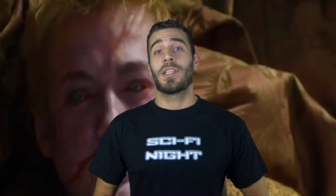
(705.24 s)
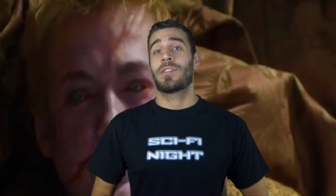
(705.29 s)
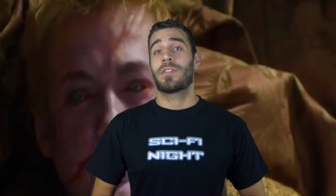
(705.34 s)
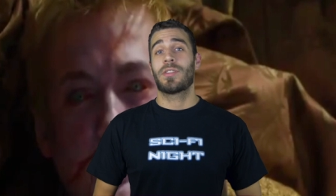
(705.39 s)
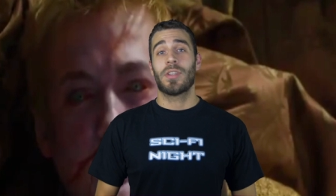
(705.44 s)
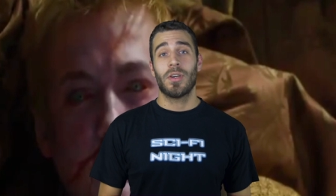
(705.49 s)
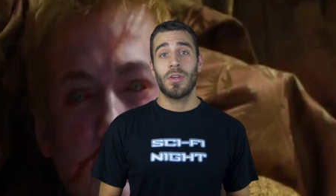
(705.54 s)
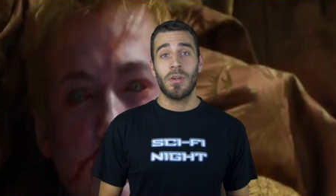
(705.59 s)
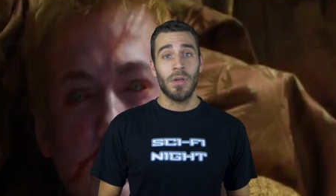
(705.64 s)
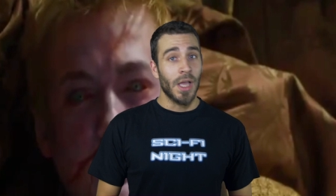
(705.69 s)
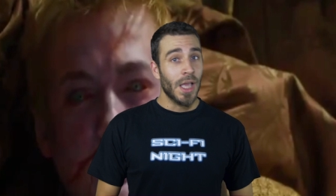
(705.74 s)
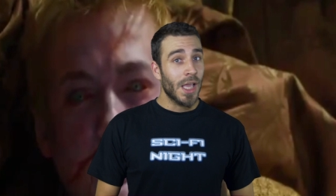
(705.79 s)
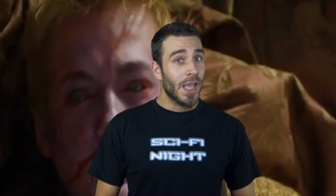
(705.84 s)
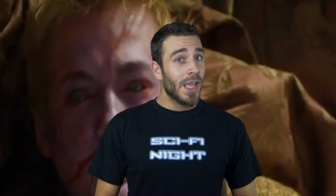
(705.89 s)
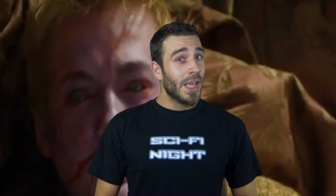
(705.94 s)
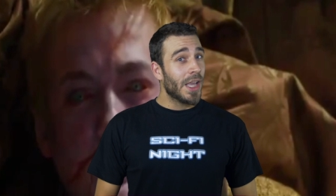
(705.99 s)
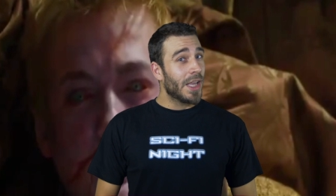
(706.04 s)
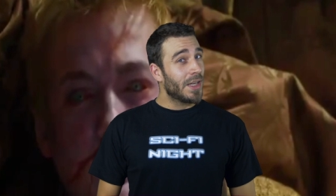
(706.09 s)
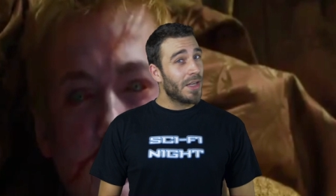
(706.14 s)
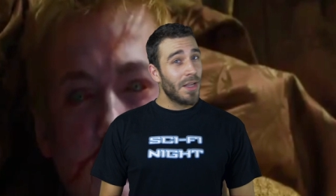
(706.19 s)
so,
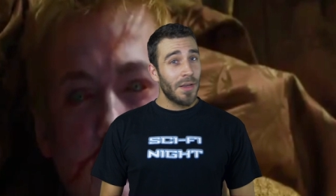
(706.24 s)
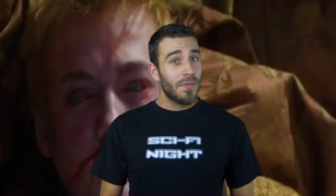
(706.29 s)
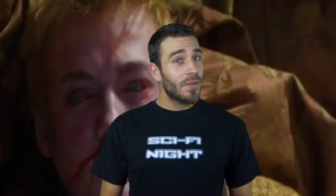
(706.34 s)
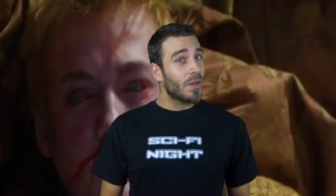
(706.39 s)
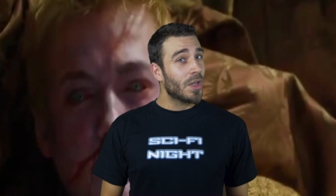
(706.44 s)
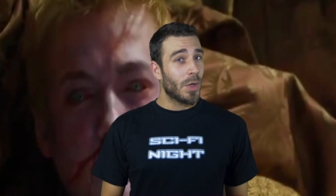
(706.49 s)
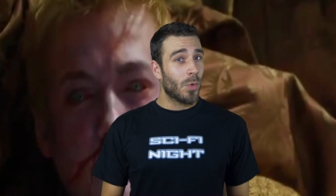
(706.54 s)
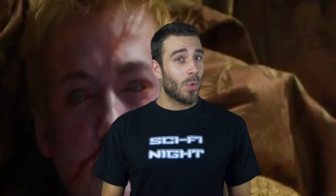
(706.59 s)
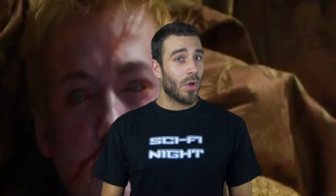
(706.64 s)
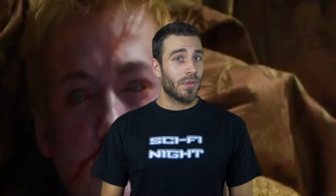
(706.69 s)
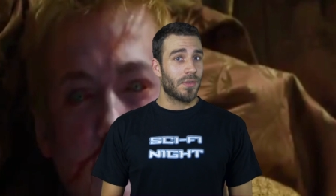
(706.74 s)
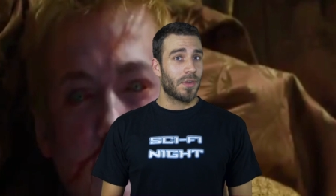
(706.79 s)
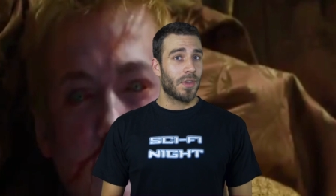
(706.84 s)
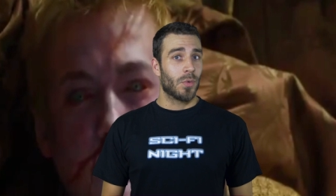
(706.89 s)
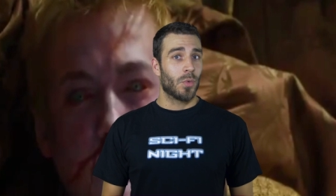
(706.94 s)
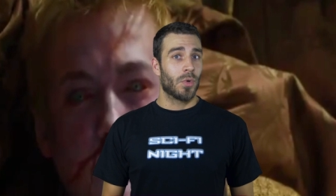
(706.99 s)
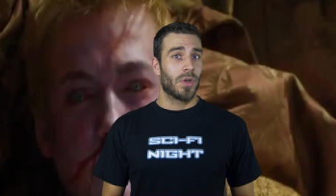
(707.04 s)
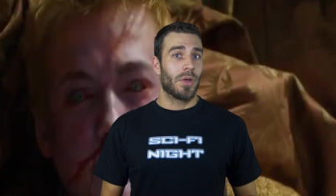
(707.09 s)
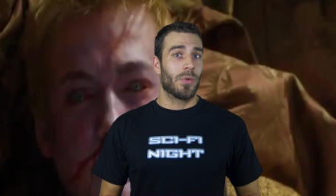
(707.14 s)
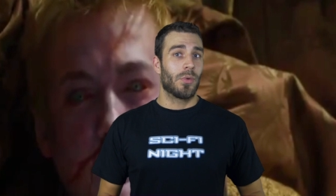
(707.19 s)
it definitely
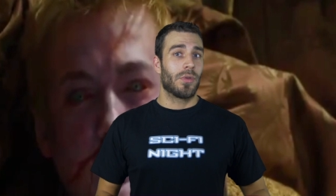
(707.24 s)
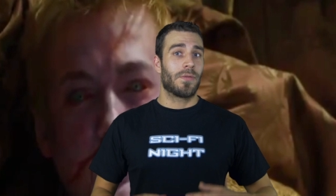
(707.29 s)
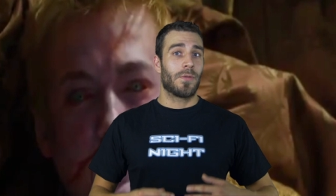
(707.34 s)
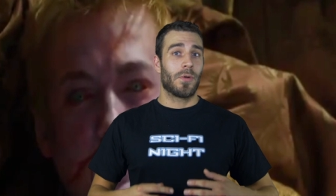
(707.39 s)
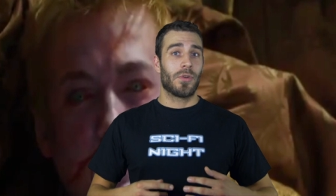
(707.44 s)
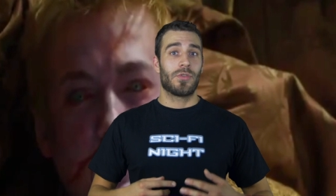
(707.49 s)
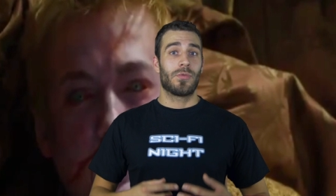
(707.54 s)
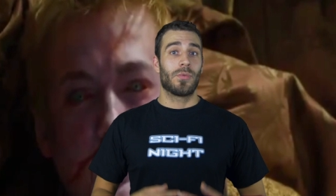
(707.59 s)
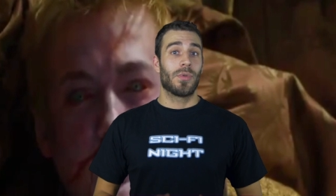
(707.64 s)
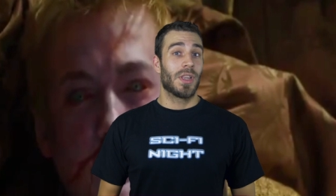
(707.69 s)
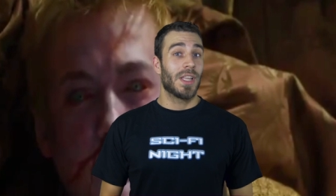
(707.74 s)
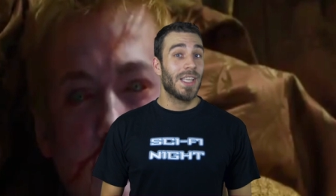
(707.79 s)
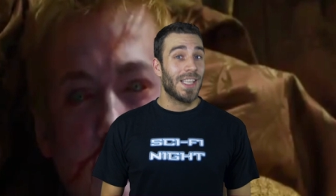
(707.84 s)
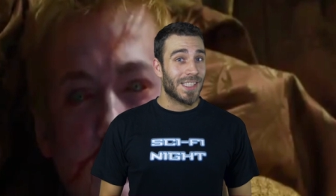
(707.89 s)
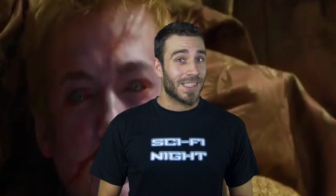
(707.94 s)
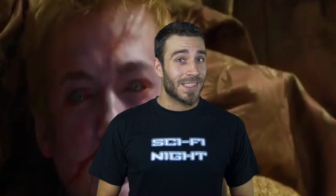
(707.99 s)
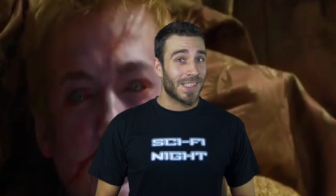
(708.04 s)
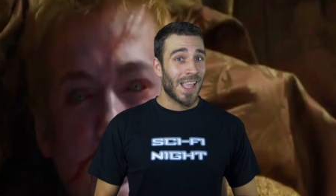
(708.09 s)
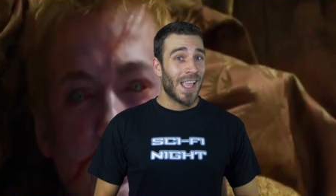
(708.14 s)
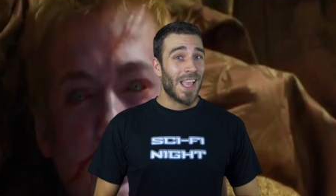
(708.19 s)
wasn't when it was first
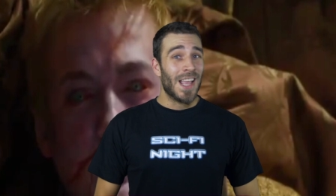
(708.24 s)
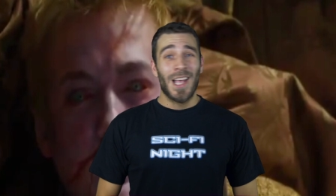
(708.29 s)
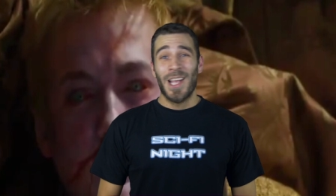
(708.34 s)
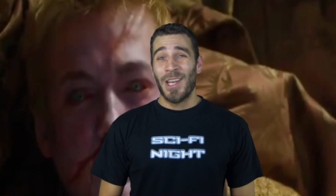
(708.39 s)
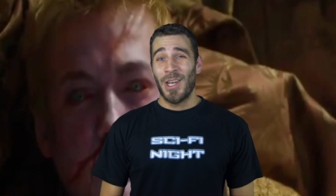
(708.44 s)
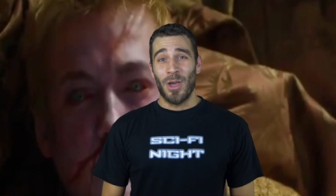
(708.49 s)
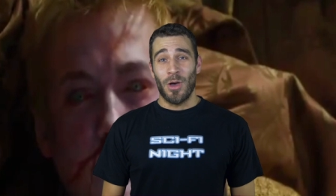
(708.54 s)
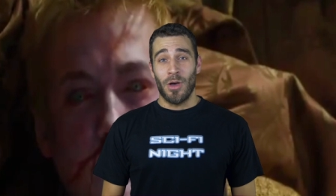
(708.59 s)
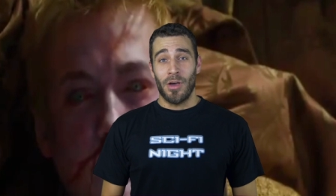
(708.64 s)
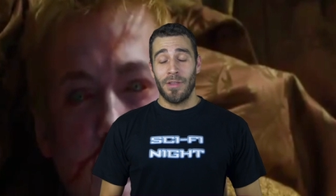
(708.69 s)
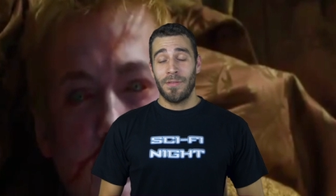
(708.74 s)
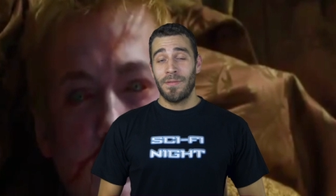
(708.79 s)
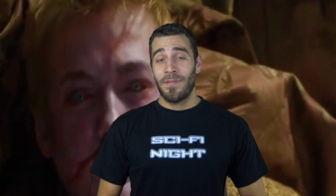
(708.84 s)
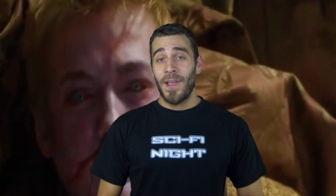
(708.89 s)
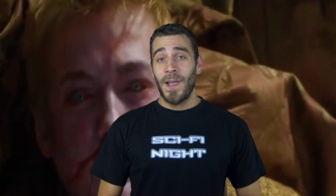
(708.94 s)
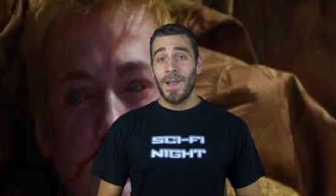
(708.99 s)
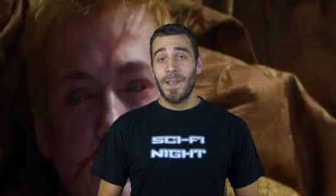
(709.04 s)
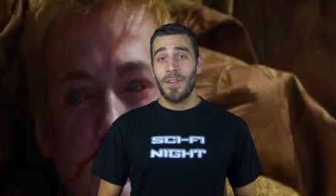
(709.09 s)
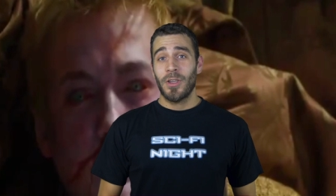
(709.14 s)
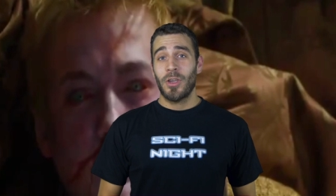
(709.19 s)
released. No, in
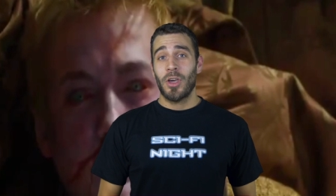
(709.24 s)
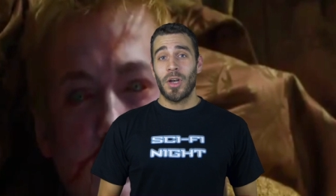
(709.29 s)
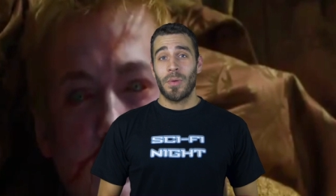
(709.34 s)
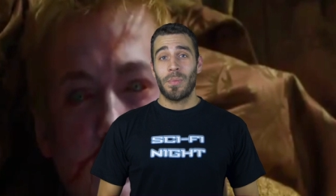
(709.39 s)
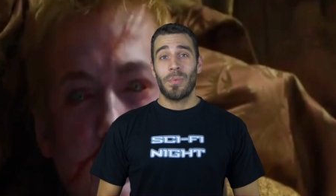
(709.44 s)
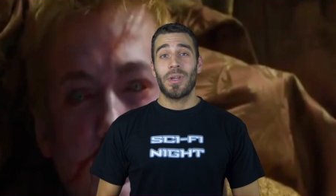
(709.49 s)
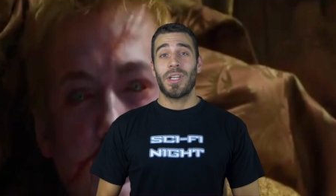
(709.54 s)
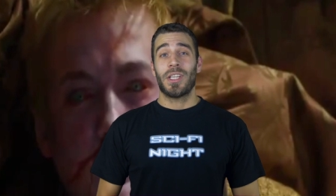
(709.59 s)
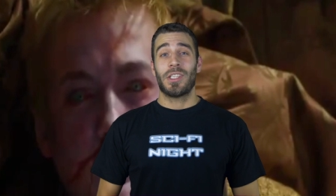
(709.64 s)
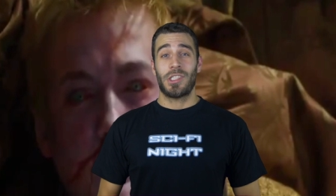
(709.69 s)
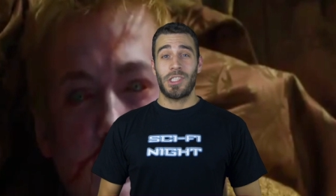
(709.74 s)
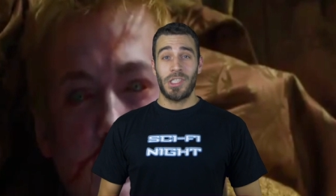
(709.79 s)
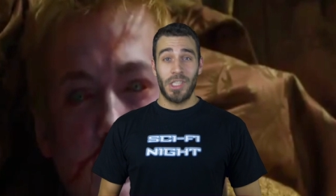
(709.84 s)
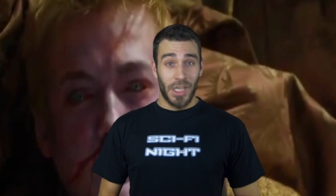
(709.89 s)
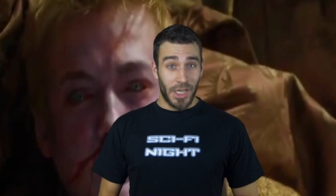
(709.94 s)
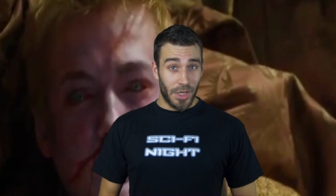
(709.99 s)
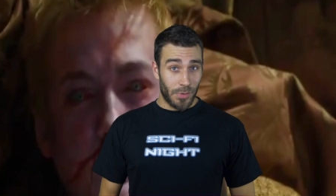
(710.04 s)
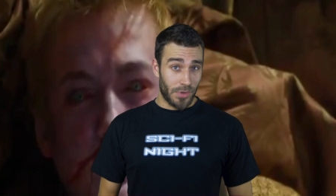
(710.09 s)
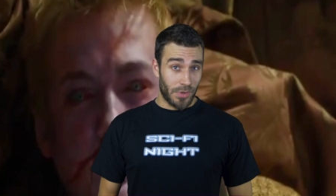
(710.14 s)
fact it got a pretty shitty